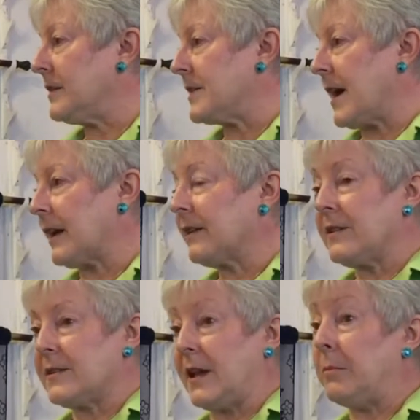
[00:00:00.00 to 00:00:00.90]

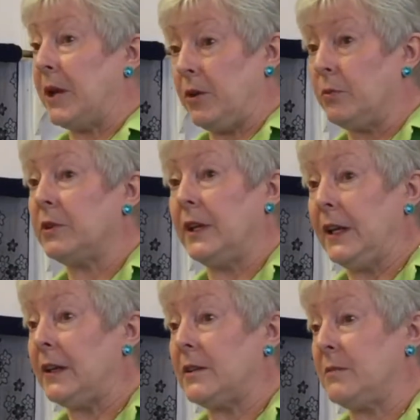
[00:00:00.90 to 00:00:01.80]
exactly the same. Now you would
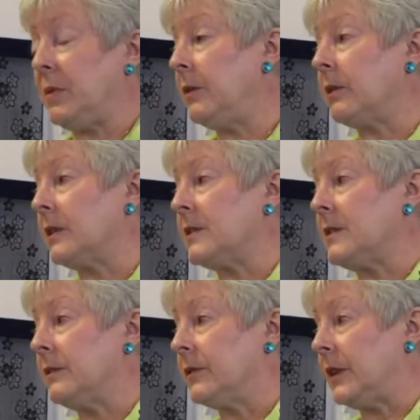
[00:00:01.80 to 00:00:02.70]
need it to be
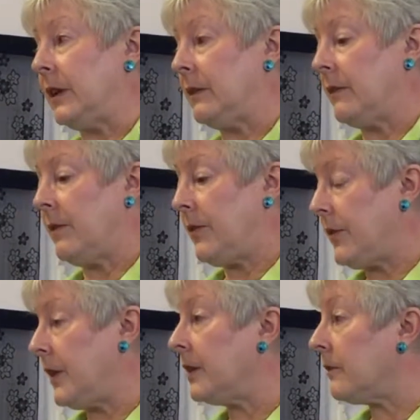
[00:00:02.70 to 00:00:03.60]
relatively
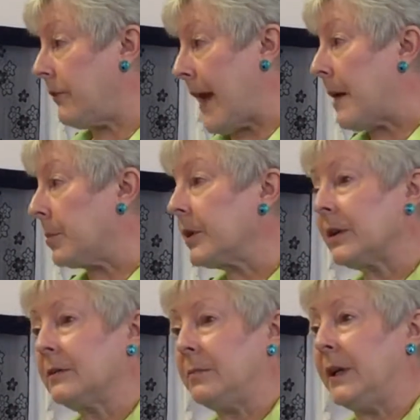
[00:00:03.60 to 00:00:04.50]
thin fabric
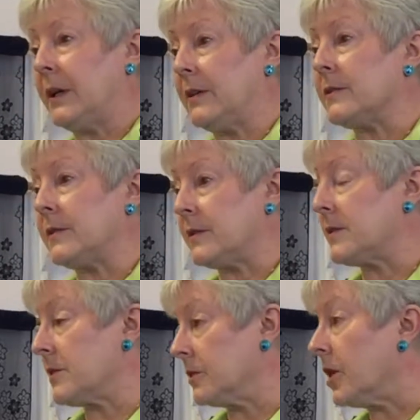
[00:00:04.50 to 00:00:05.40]
because
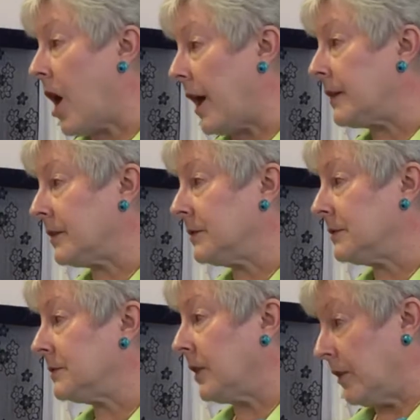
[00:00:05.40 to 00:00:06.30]
this is a lot
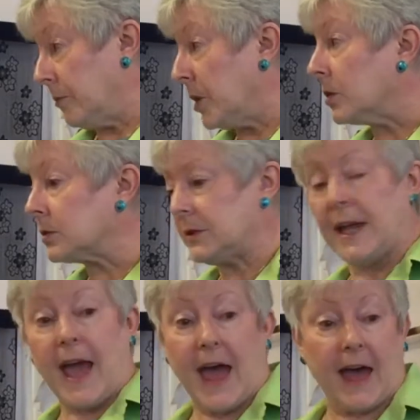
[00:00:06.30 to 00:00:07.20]
of bulk
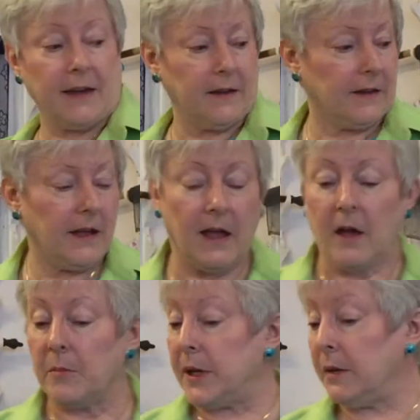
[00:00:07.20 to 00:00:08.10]
to add.
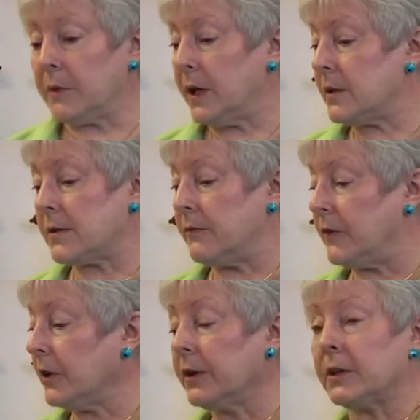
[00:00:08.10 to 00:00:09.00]
But anyway, it's a
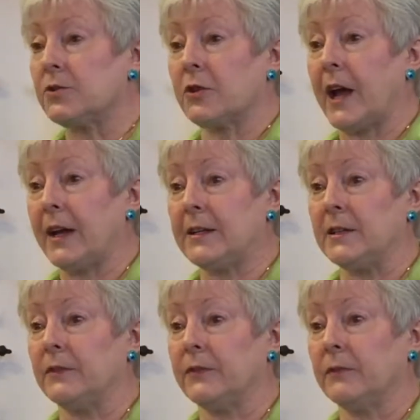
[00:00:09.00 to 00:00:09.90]
very
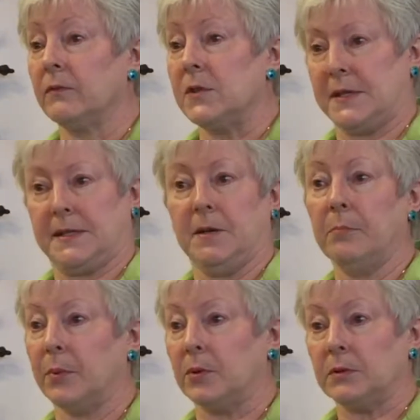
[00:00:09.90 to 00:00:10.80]
attractive,
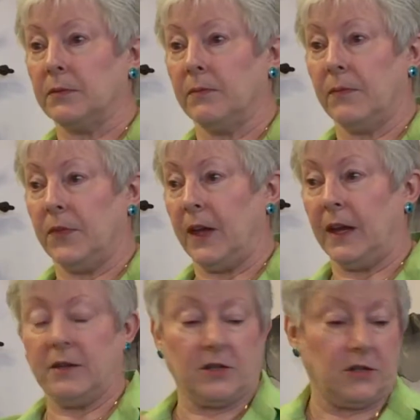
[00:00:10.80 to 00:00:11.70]
simple
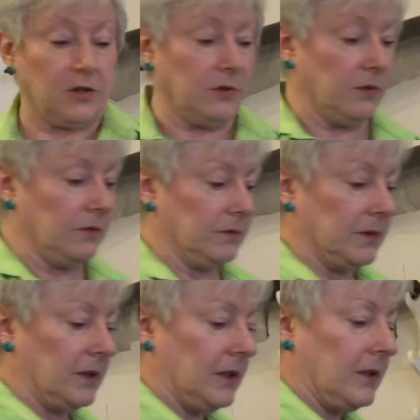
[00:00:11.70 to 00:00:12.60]
thing to do
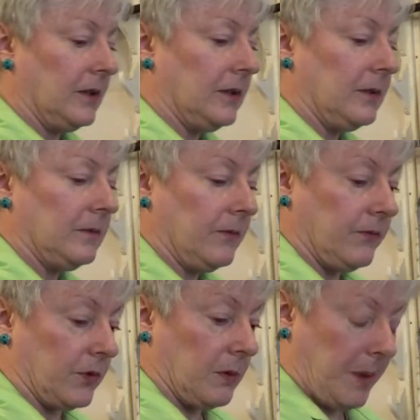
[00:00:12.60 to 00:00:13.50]

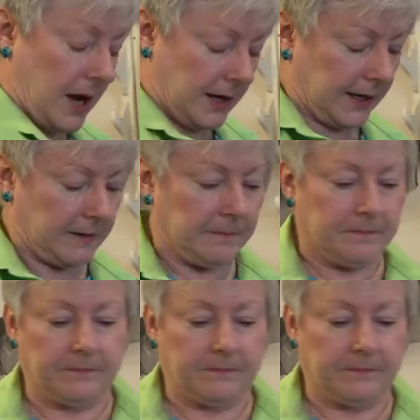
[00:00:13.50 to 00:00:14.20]
for a pocket.